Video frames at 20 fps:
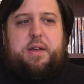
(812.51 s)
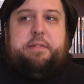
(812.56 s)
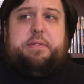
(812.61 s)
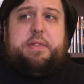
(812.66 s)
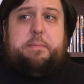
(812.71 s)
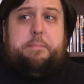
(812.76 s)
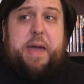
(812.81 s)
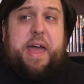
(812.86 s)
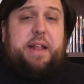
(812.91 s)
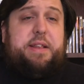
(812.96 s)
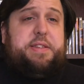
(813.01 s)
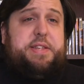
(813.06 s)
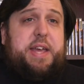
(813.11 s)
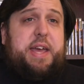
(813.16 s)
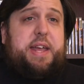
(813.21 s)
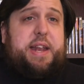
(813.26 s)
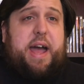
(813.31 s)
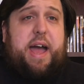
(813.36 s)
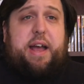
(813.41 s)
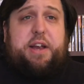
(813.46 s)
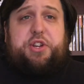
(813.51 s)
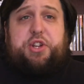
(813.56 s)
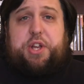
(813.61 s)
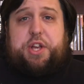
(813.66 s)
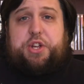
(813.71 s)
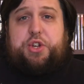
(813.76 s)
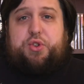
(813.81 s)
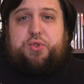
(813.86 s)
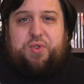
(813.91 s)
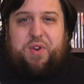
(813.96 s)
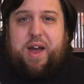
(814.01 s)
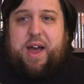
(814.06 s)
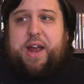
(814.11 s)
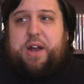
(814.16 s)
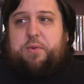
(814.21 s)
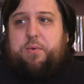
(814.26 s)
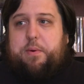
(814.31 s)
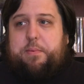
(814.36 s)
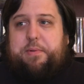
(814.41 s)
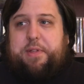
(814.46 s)
And the band did actually
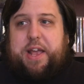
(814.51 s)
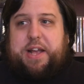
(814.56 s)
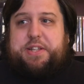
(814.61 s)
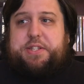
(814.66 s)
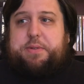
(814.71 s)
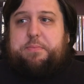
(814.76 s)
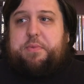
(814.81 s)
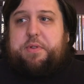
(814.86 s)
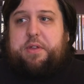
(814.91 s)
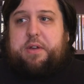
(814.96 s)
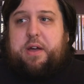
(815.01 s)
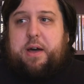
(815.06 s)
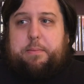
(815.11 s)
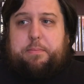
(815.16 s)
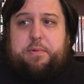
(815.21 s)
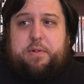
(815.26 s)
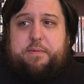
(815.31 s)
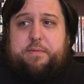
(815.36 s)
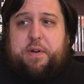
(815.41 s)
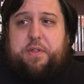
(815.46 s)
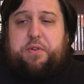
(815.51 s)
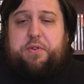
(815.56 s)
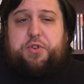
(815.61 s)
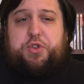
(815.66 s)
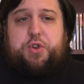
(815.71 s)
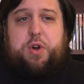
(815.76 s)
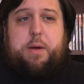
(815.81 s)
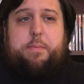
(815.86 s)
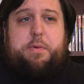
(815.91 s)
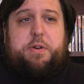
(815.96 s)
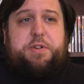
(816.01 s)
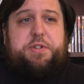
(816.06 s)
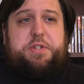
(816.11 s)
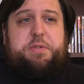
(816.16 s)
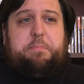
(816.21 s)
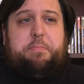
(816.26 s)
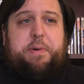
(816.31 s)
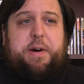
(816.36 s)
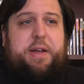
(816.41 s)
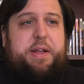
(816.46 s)
try to replace him with a couple of other
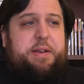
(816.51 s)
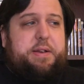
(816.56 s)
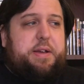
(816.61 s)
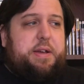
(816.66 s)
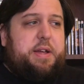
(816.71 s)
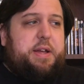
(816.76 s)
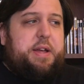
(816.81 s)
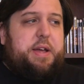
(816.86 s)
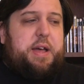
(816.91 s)
drummers, but